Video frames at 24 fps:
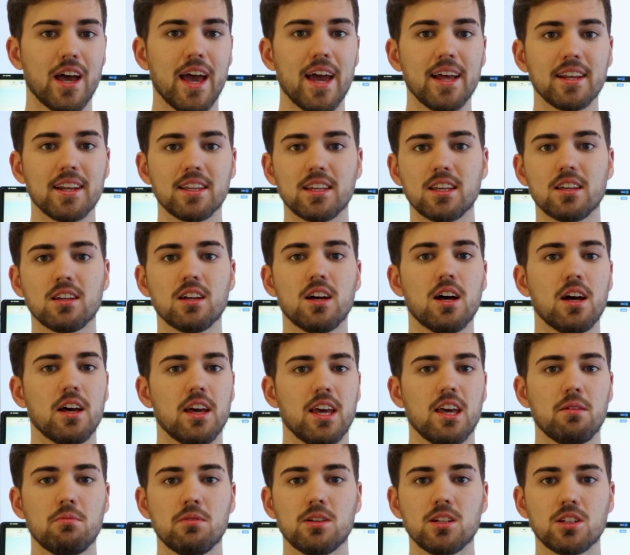any
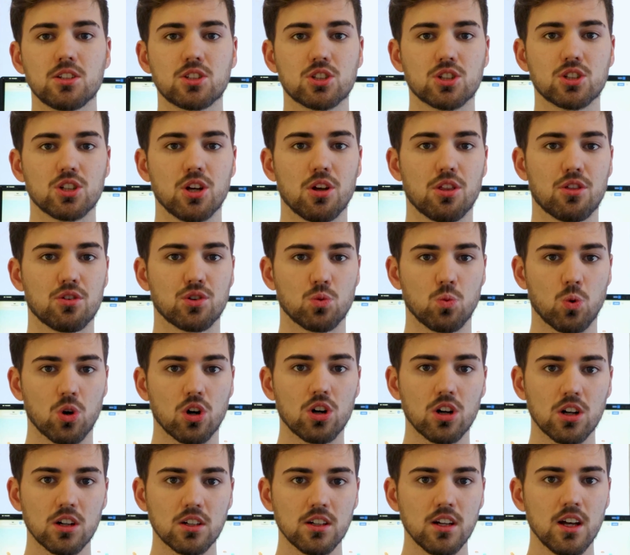image through
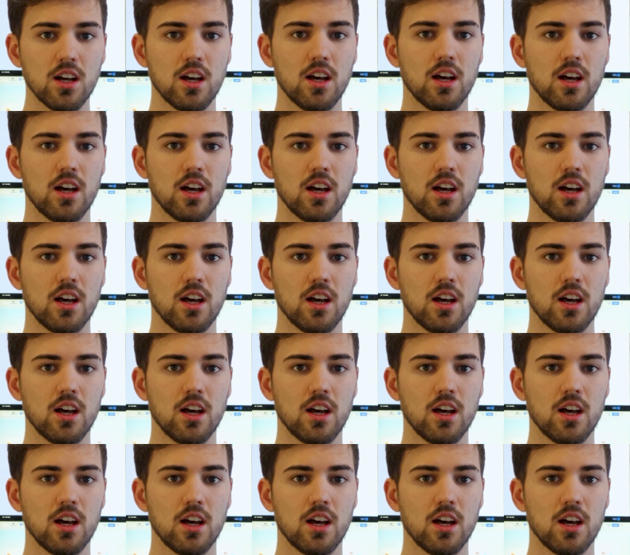Word.